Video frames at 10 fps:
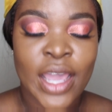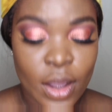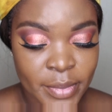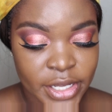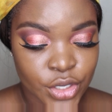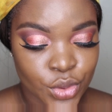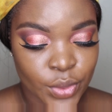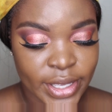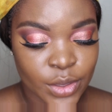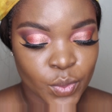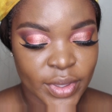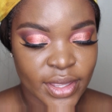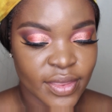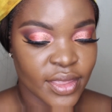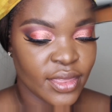Now I'm gonna go in
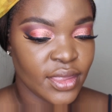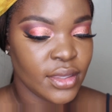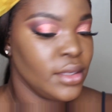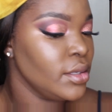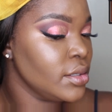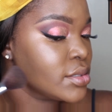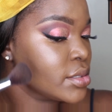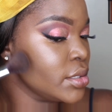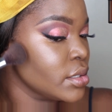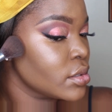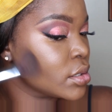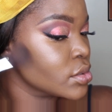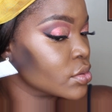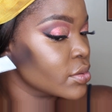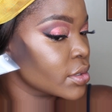with the Sleek
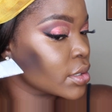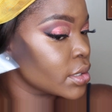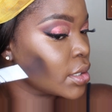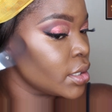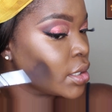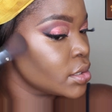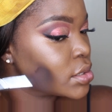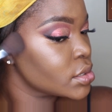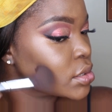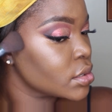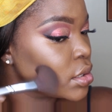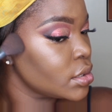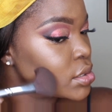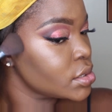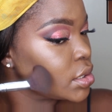Contour Kit
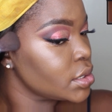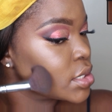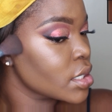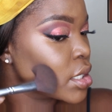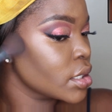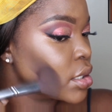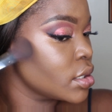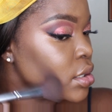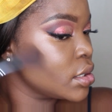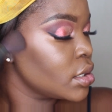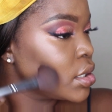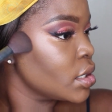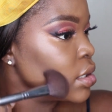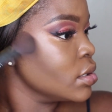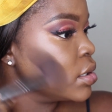in the shade Dark
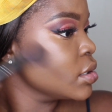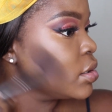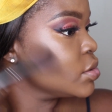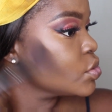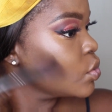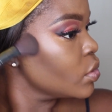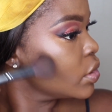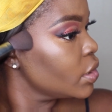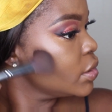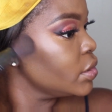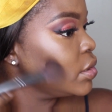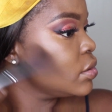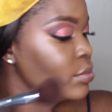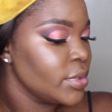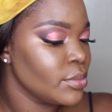and contour a
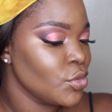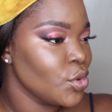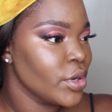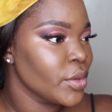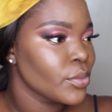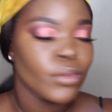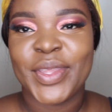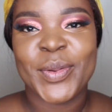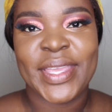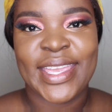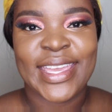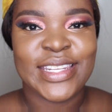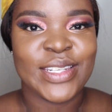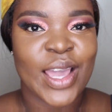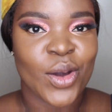little bit more.
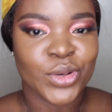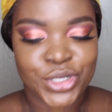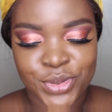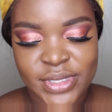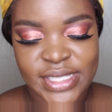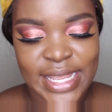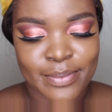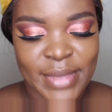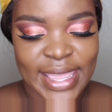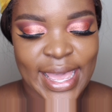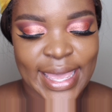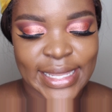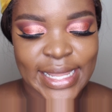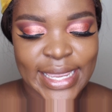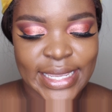Okay, now to set my
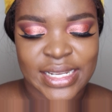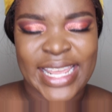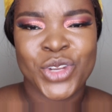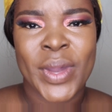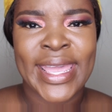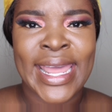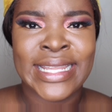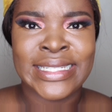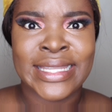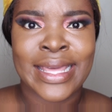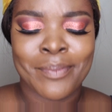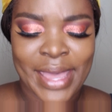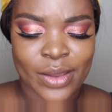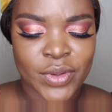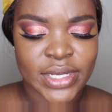highlight. I know I kind of did that
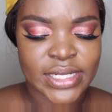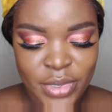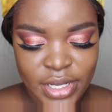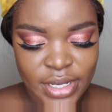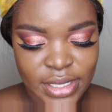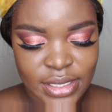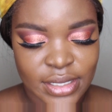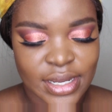backwards, but